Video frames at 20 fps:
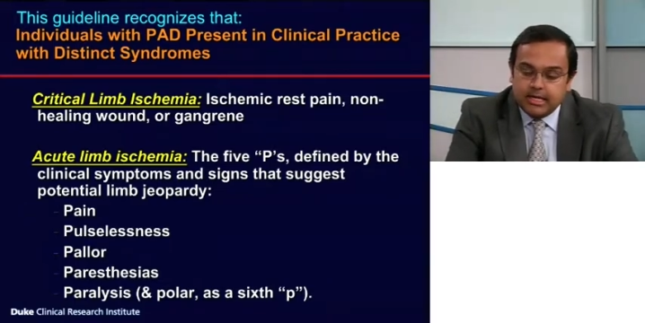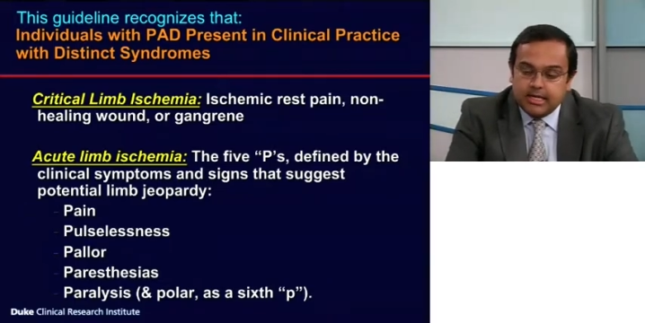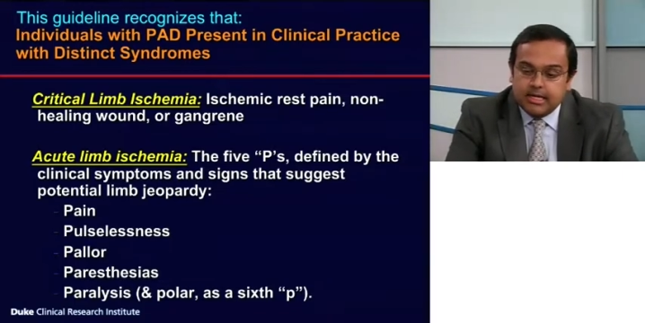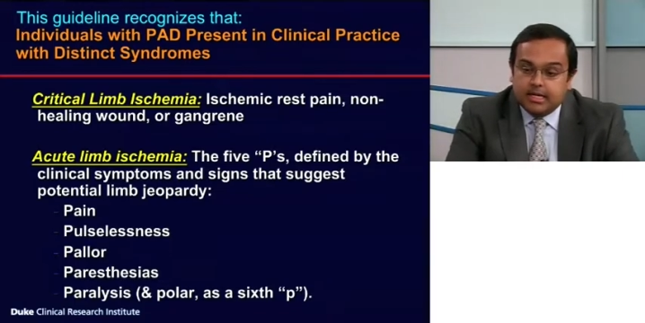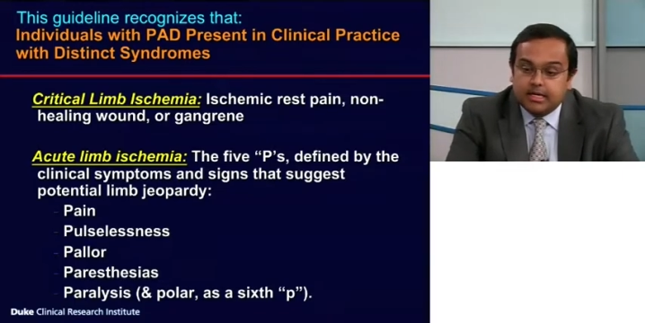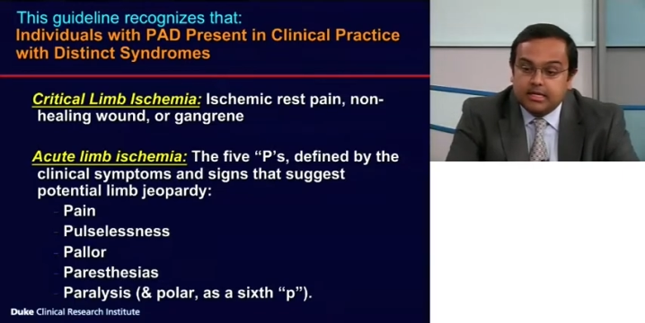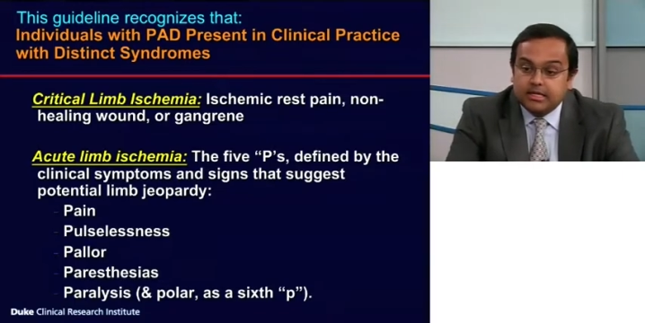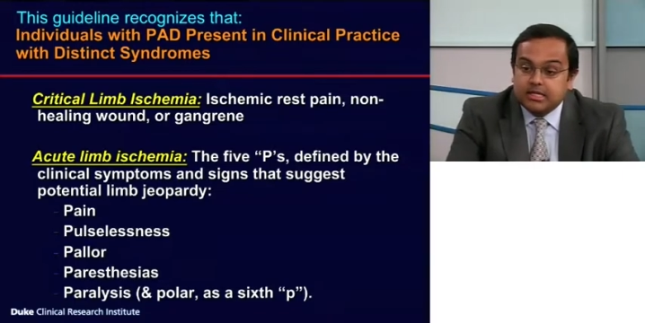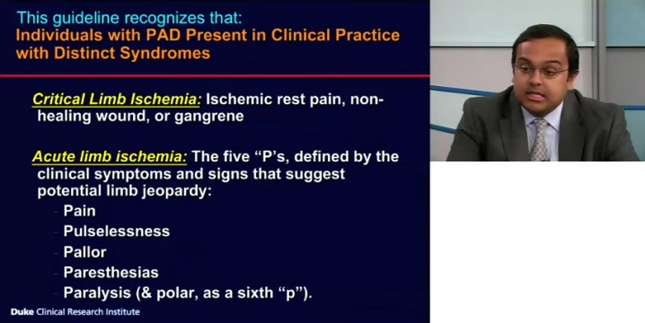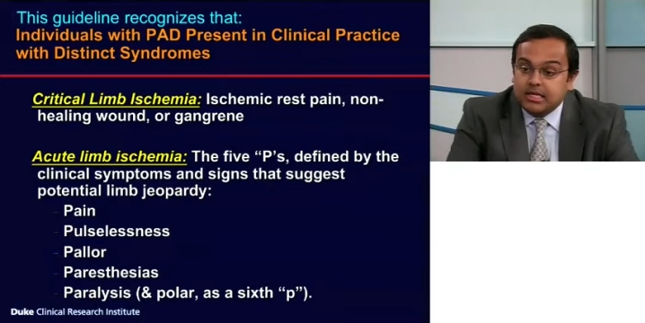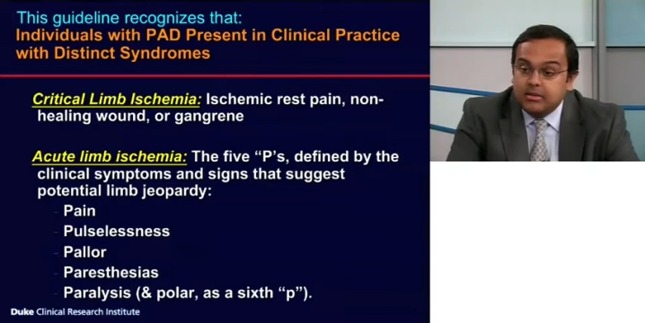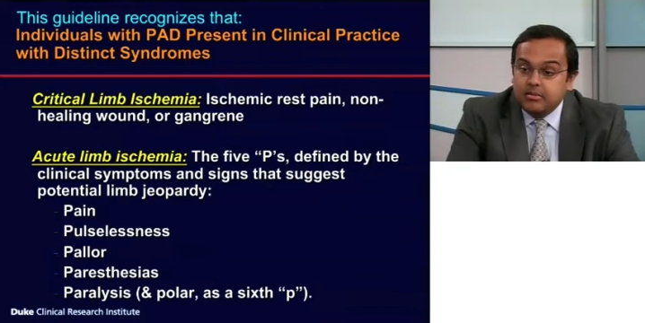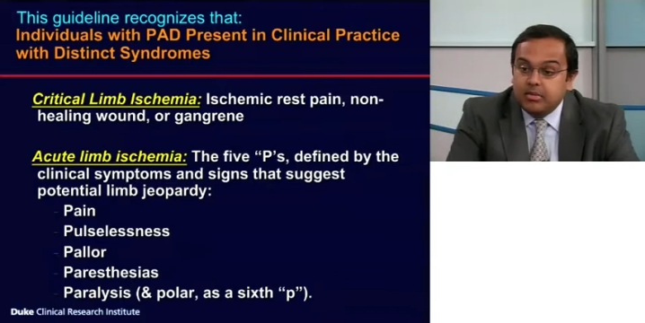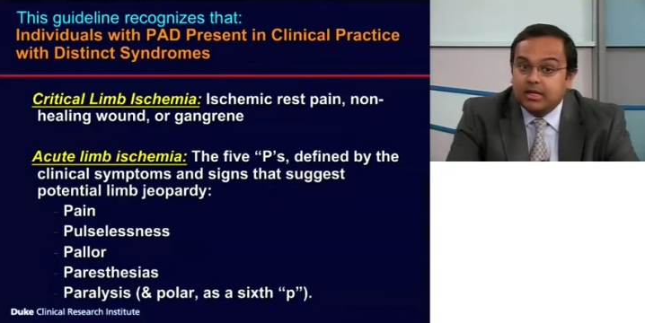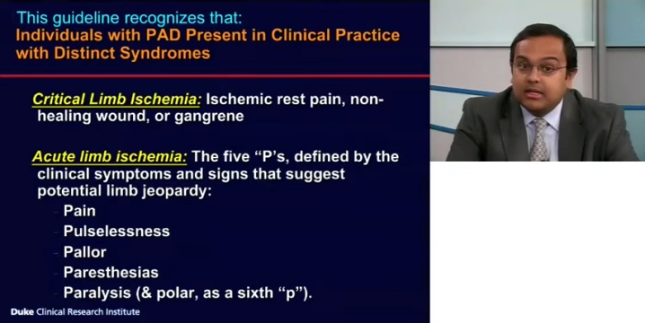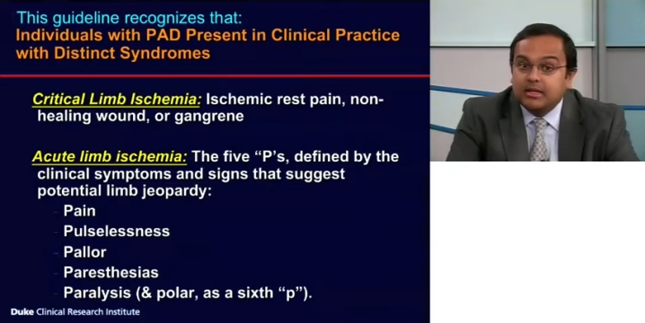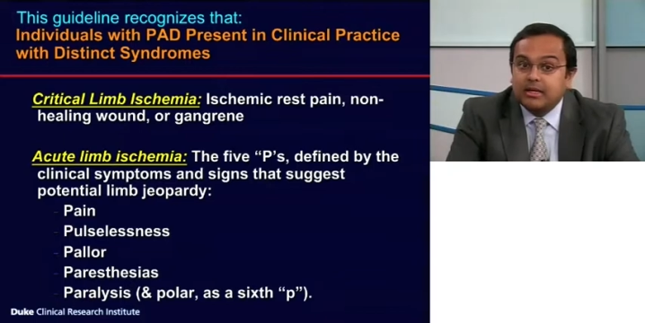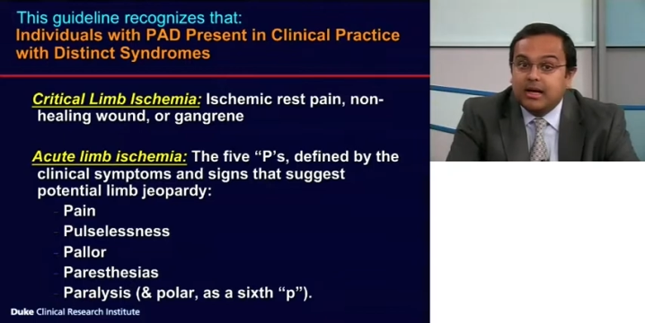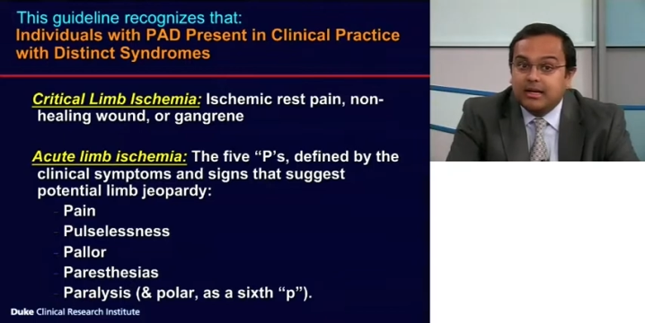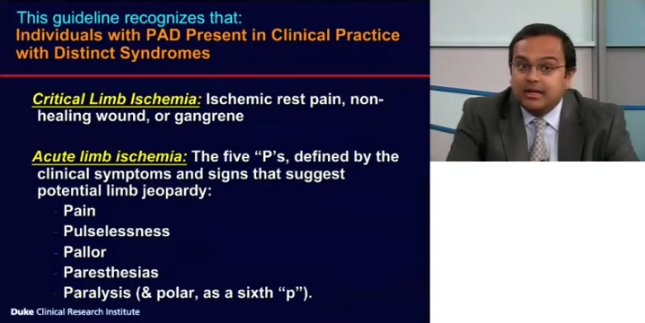an
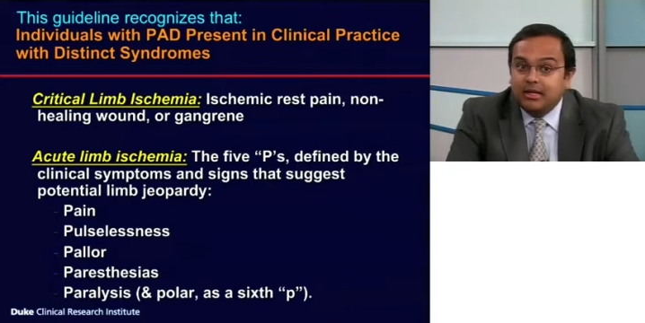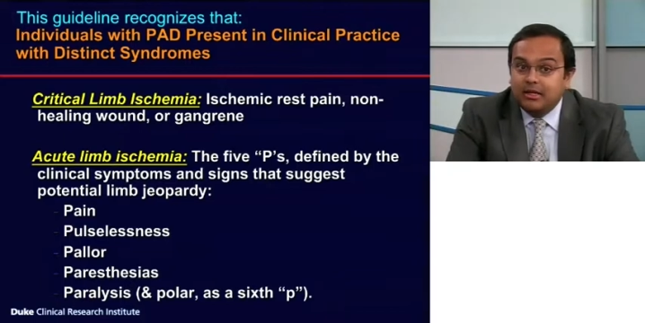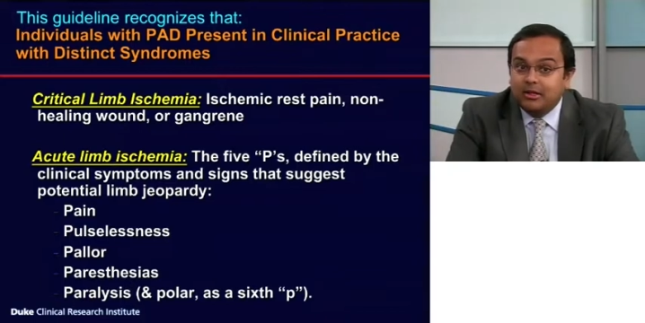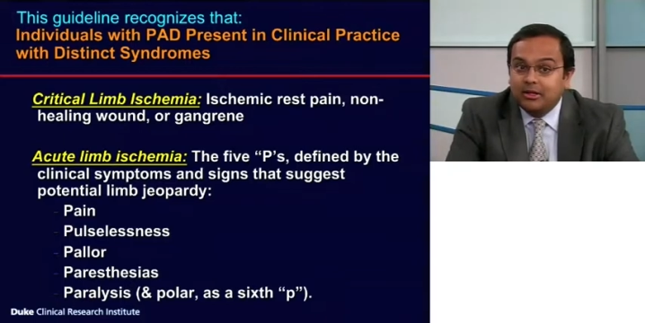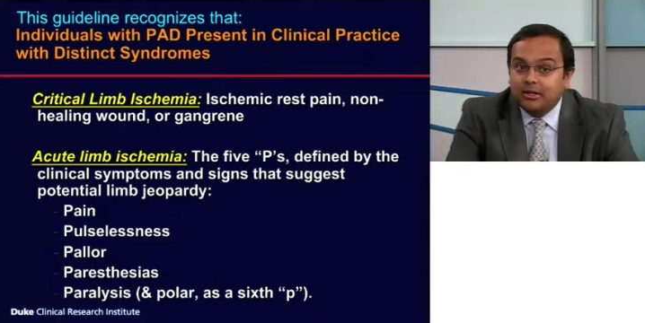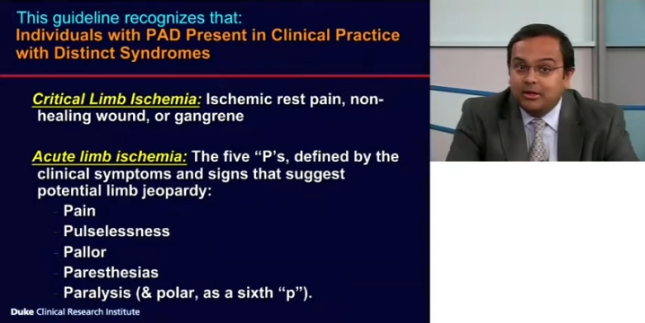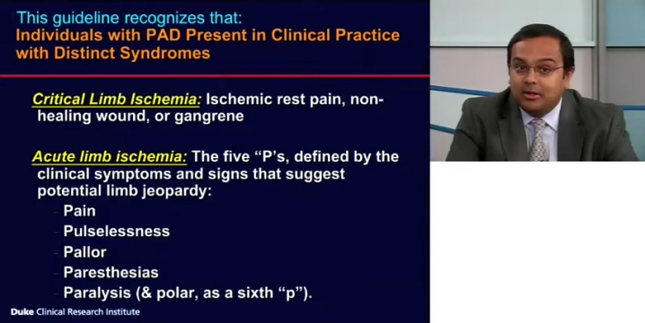ischemic non-healing